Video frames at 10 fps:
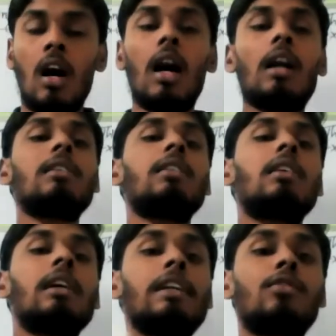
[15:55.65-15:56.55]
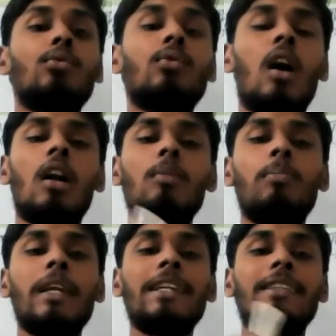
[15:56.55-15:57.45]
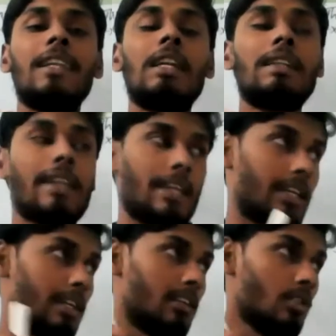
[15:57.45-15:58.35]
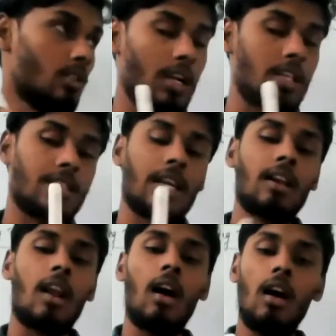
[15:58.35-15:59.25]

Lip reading: and it should not be tilted. Do you understand, Ra?